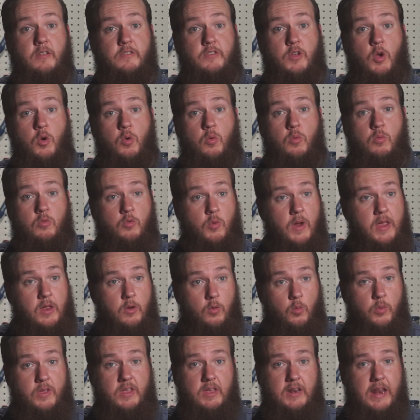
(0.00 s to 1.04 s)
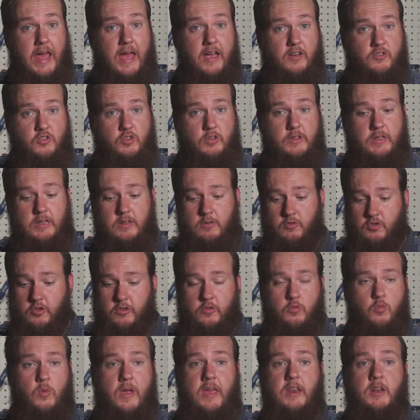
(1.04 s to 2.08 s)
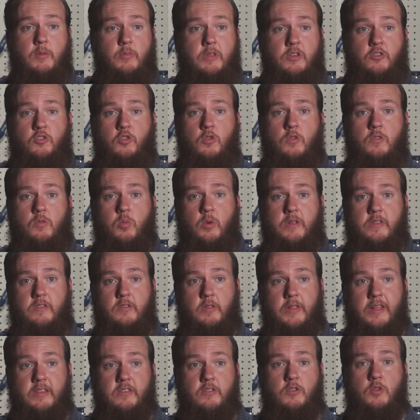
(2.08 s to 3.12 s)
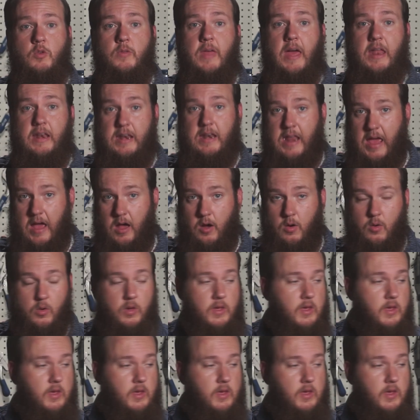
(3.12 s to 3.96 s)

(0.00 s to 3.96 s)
So great, we can actually just randomly choose one. So let's do that now.